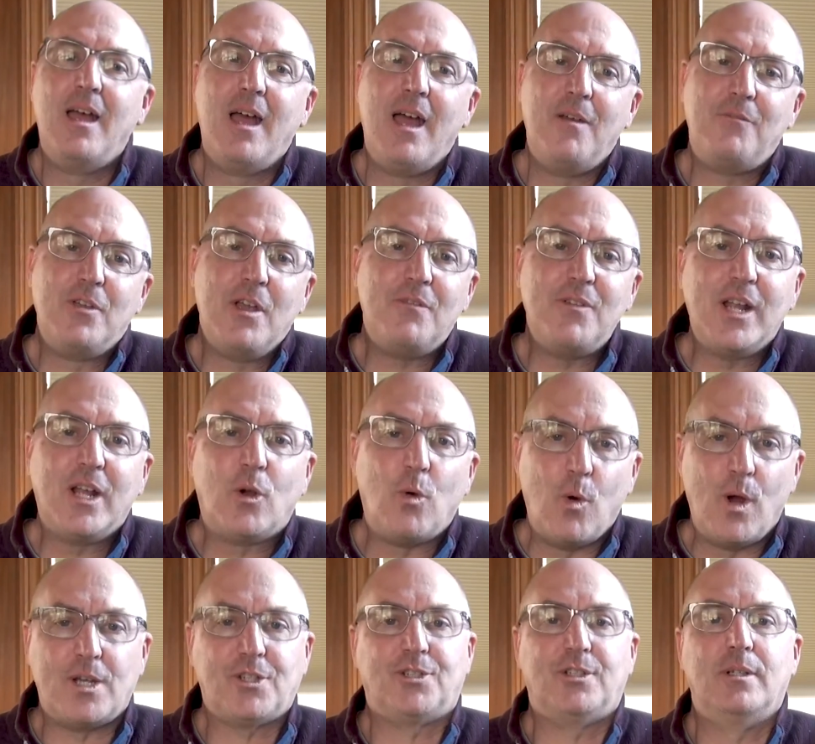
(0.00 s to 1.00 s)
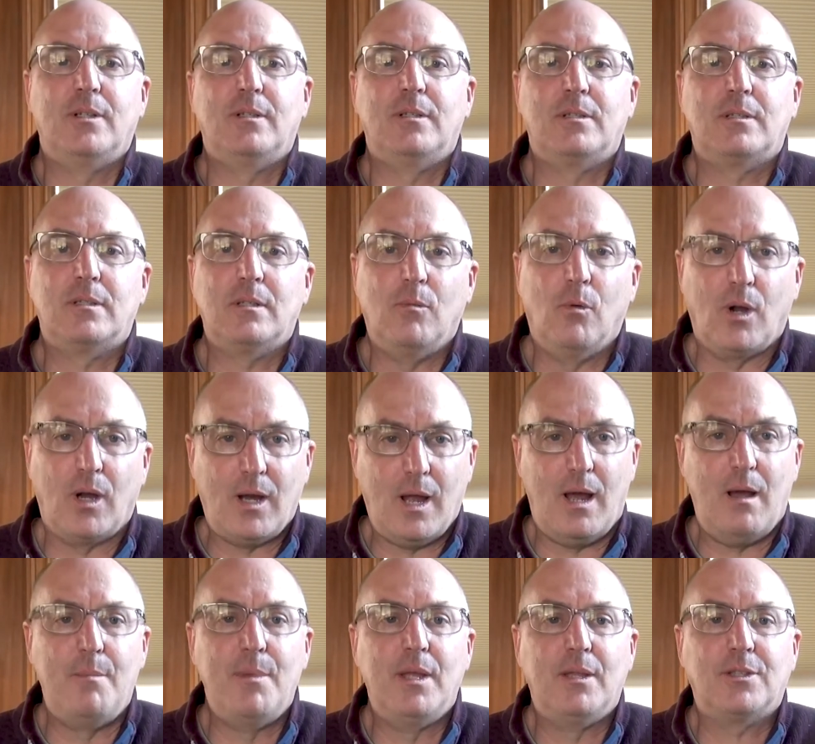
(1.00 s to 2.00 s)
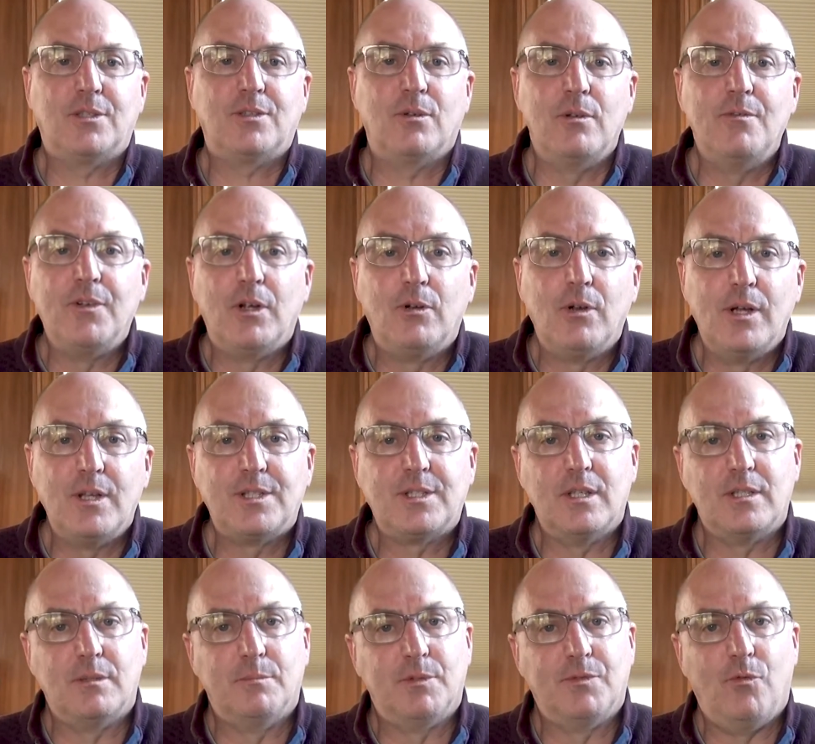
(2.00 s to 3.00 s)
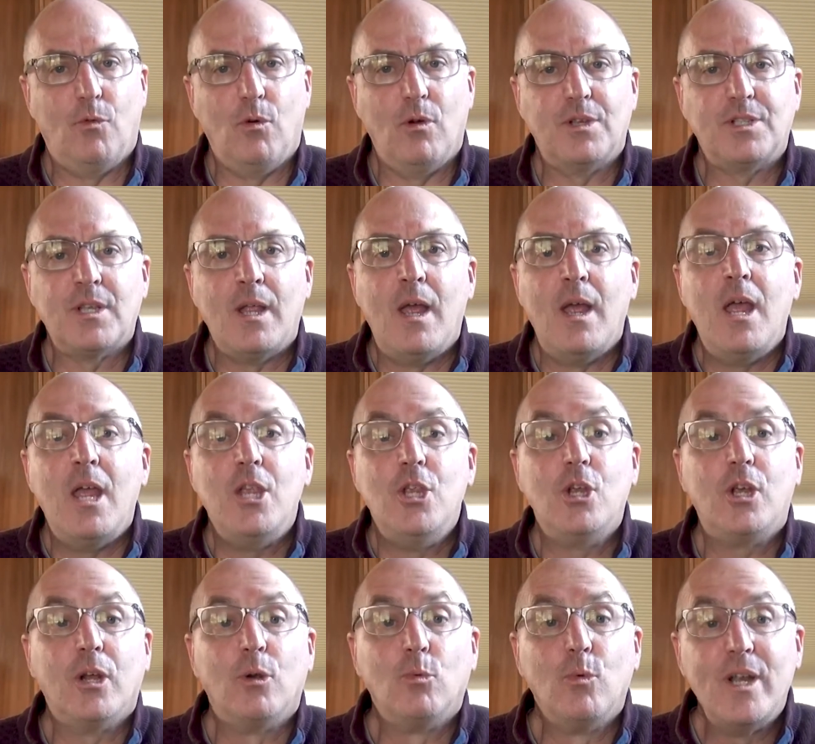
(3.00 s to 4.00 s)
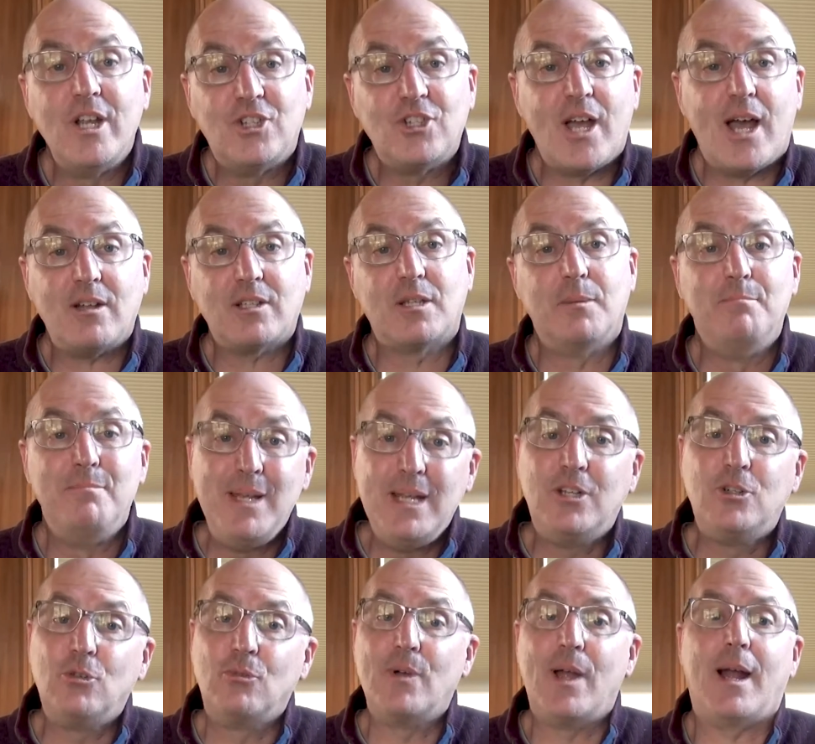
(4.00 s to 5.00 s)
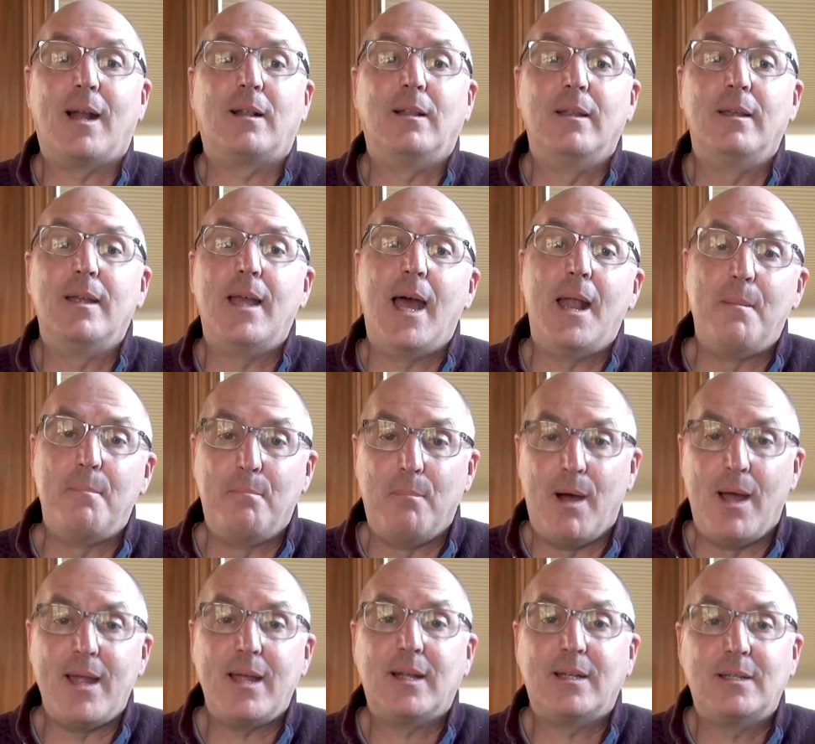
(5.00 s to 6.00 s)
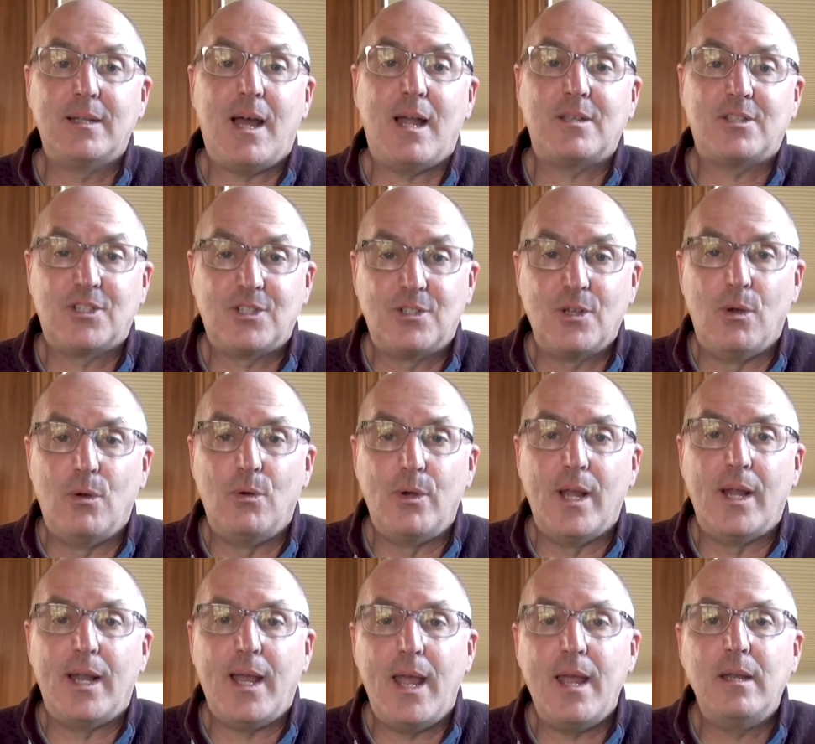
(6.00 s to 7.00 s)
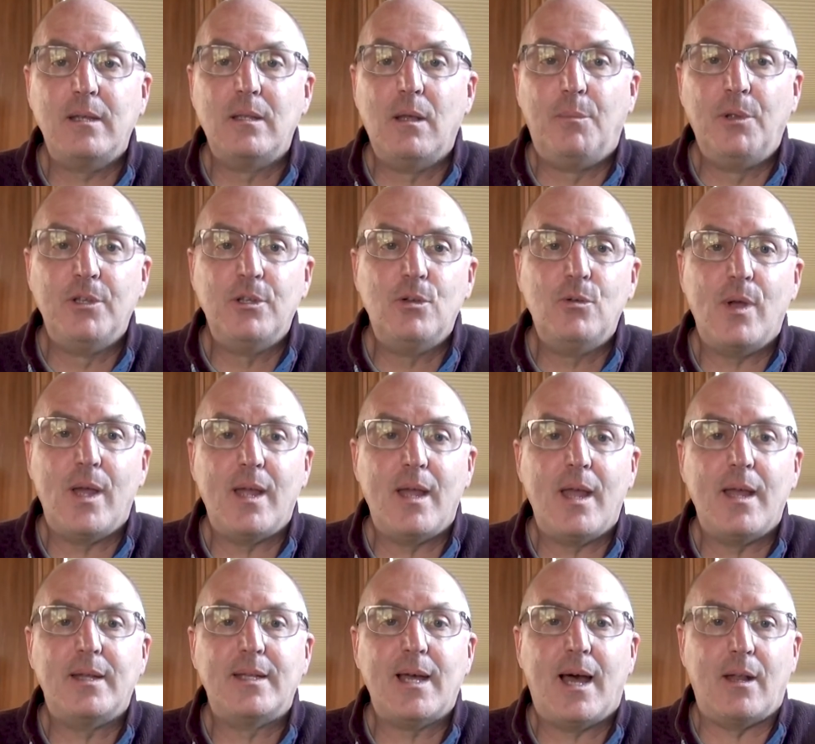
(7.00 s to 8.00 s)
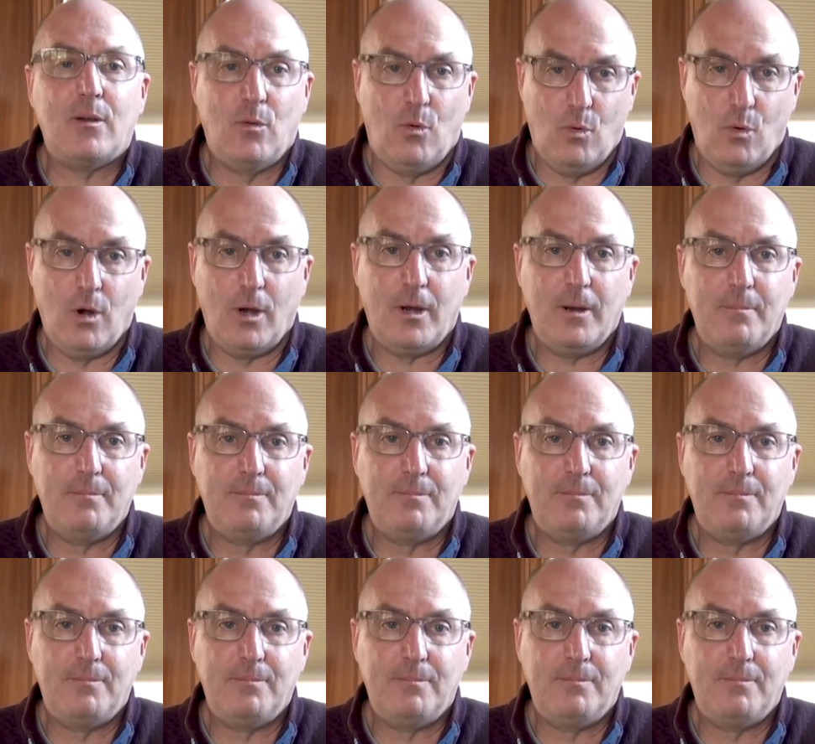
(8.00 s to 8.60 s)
If you have any questions, comments, or even criticisms for us, you can reach out to me directly at mike.stone@awaa.org.